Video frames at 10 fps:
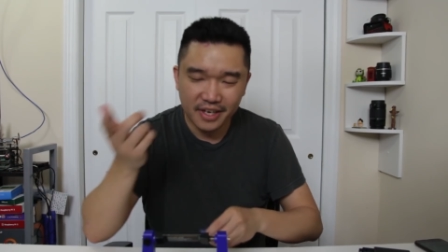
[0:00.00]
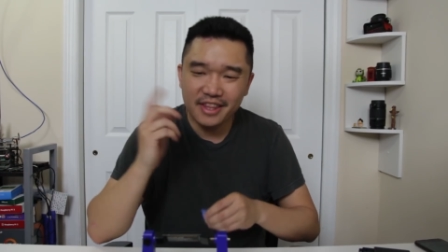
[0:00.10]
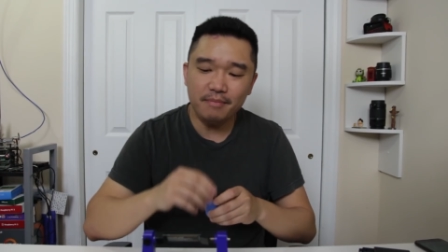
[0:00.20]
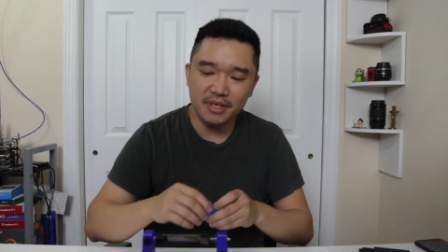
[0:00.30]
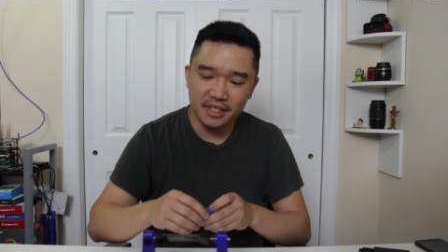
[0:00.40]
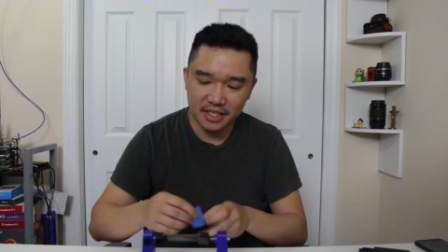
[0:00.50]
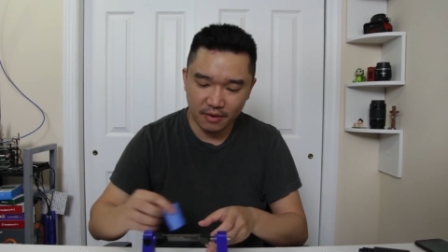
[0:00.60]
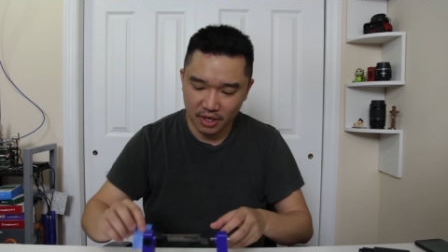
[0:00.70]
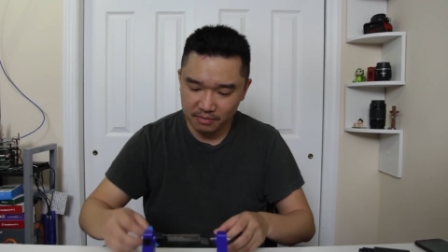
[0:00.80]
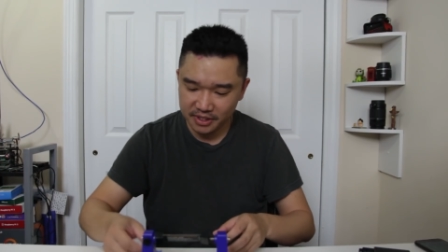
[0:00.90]
In the
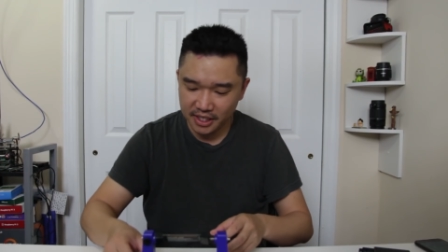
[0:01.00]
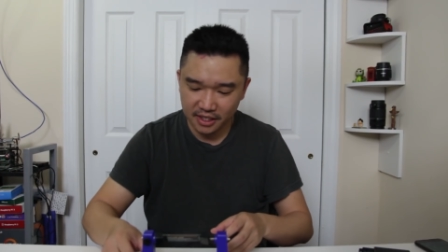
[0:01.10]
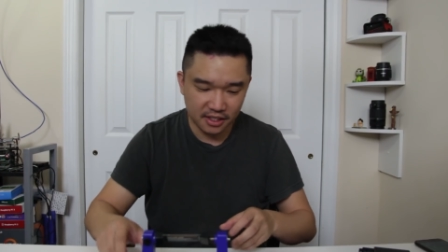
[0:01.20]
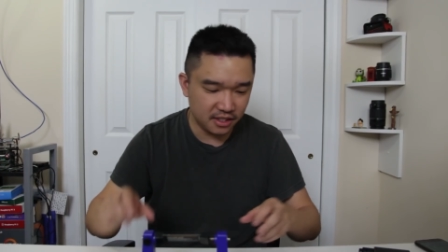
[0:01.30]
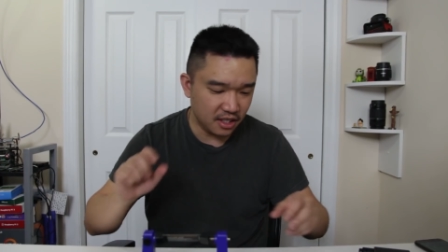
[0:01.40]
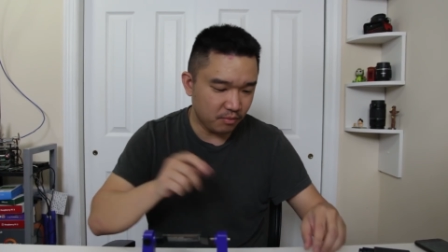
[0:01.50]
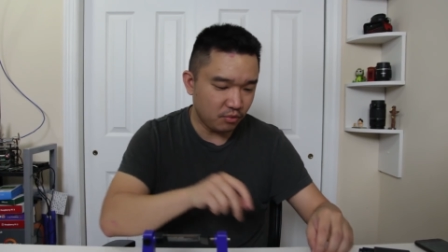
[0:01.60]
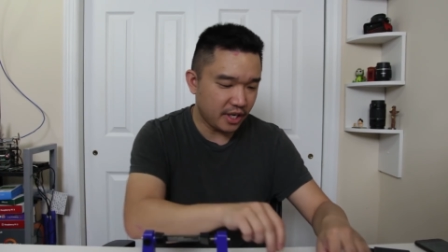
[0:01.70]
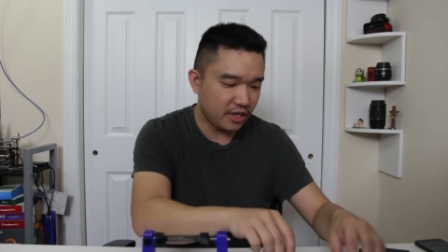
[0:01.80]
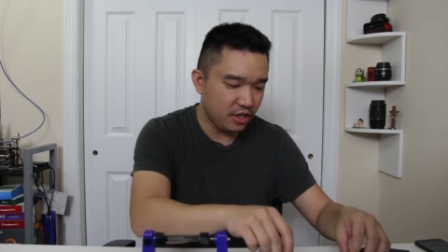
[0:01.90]
meantime, while I'm setting this up,
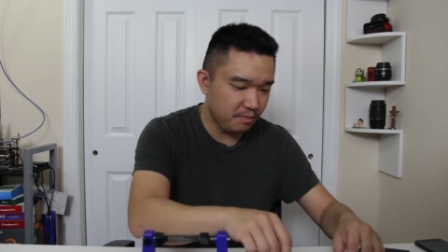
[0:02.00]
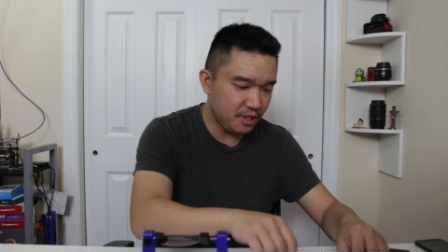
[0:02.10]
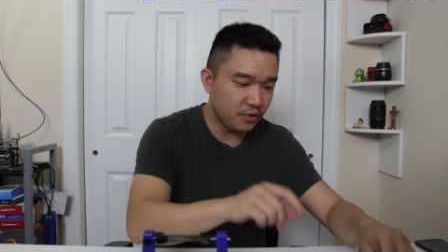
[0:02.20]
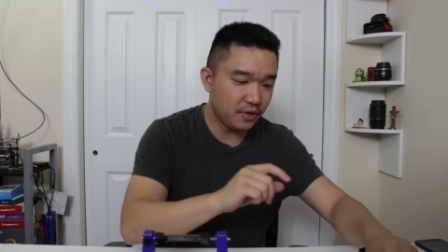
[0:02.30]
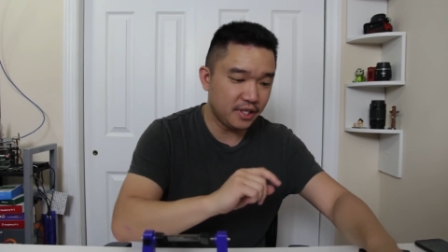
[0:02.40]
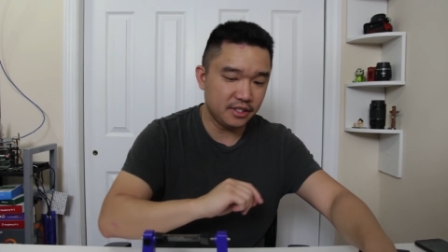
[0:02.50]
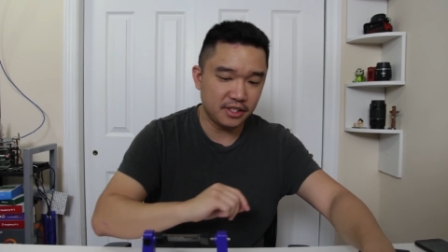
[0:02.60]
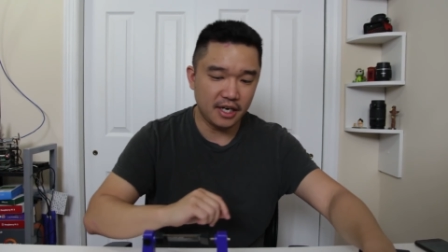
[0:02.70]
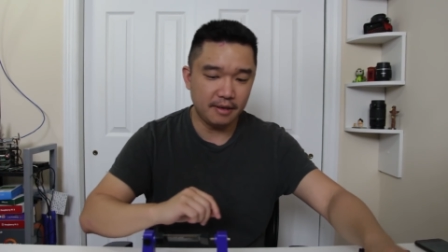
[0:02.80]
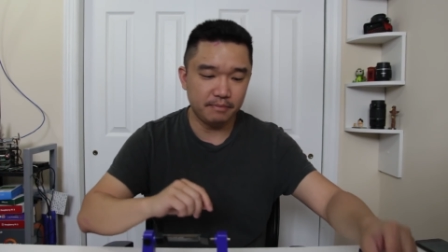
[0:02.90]
what I could be doing
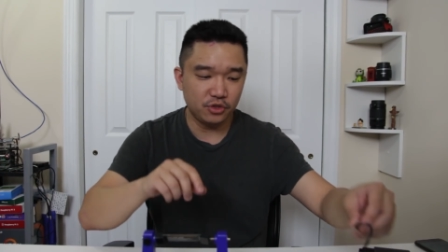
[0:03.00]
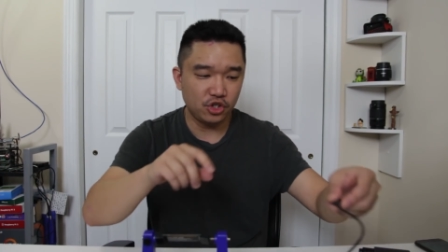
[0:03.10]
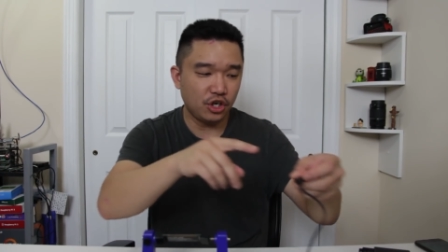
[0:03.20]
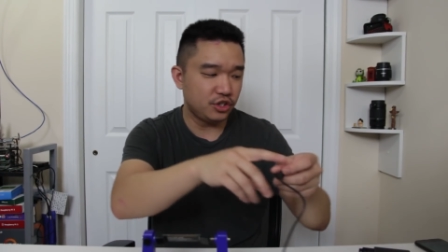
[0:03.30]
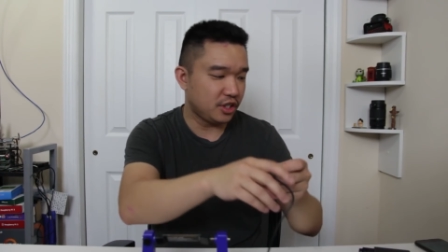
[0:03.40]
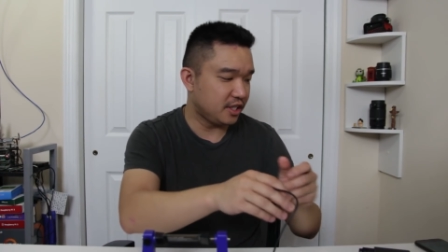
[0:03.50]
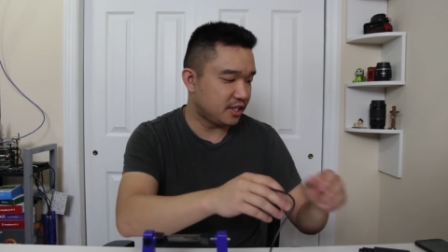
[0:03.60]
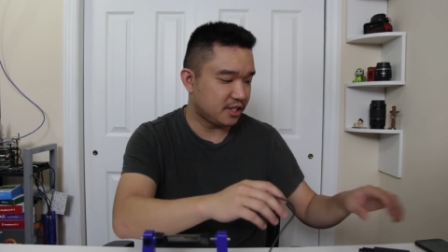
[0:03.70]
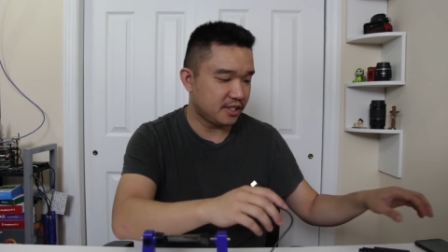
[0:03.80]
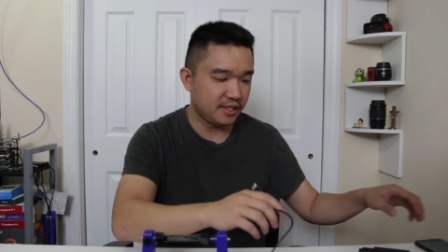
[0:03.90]
is um, charging
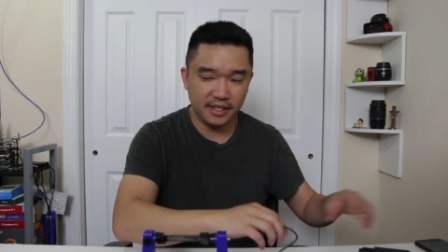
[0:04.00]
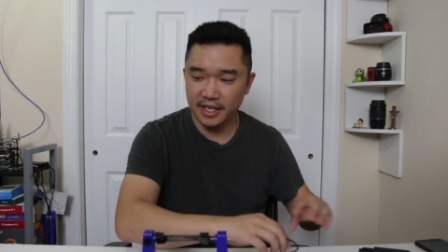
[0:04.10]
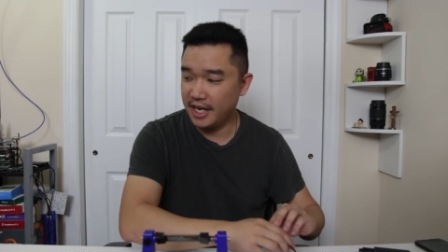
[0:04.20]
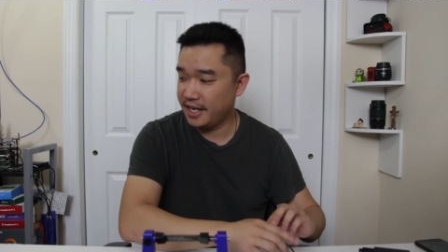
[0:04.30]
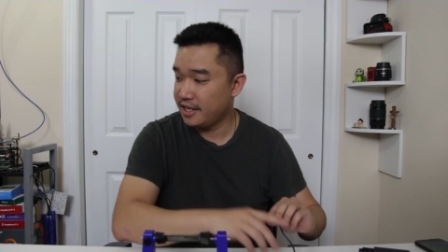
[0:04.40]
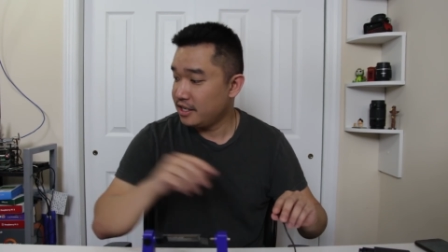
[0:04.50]
this guy.